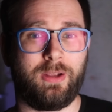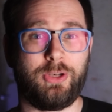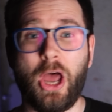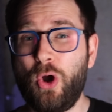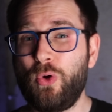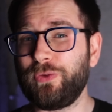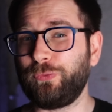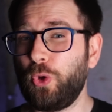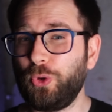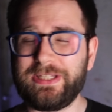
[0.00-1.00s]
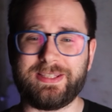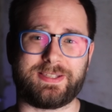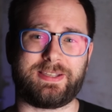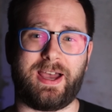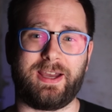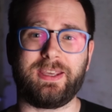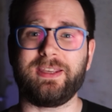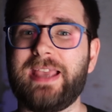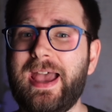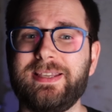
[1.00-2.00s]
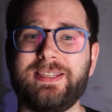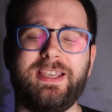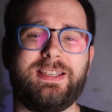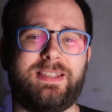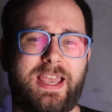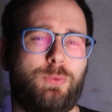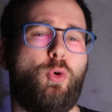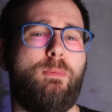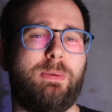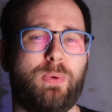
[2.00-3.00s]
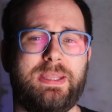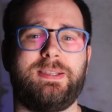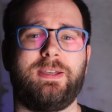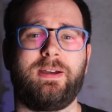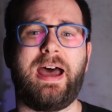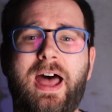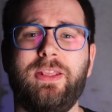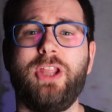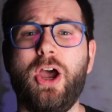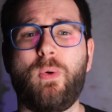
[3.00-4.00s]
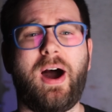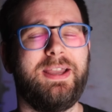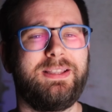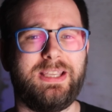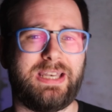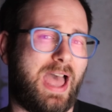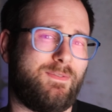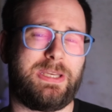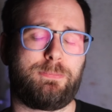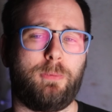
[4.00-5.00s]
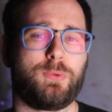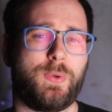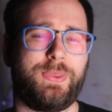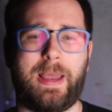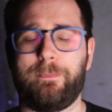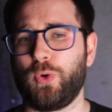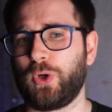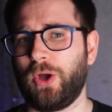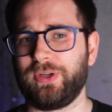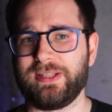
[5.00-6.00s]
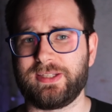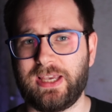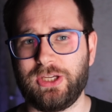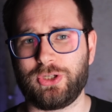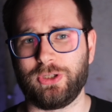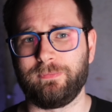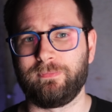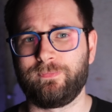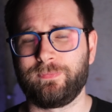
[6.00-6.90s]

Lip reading: No, the floor didn't sag, yes, it stayed warm in winter, and no, I didn't have any problems with damp or condensation.